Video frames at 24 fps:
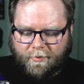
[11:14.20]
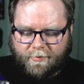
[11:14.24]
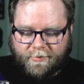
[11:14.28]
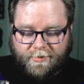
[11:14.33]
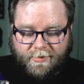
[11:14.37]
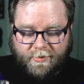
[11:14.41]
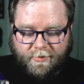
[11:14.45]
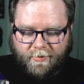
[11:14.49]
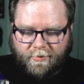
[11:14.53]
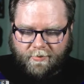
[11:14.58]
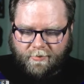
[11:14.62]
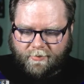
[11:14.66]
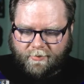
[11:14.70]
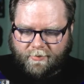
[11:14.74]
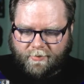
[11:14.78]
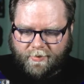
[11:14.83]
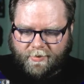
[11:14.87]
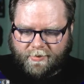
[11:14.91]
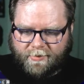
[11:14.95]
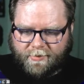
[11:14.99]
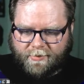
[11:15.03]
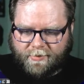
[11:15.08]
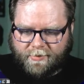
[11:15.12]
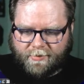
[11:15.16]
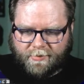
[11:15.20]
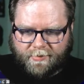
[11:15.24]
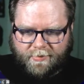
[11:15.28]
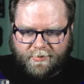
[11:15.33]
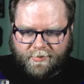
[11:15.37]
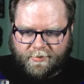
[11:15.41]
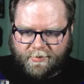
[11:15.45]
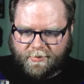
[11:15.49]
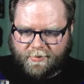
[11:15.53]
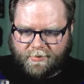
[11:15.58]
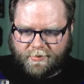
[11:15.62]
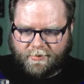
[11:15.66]
So let's
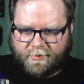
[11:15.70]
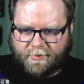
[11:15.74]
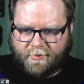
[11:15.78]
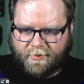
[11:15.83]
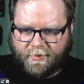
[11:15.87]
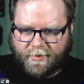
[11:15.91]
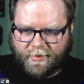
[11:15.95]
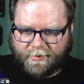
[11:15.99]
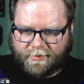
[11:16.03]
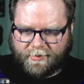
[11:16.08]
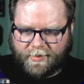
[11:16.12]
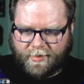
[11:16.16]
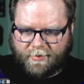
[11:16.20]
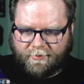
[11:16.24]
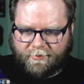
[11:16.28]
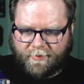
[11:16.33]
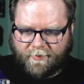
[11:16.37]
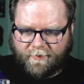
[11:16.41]
just attempt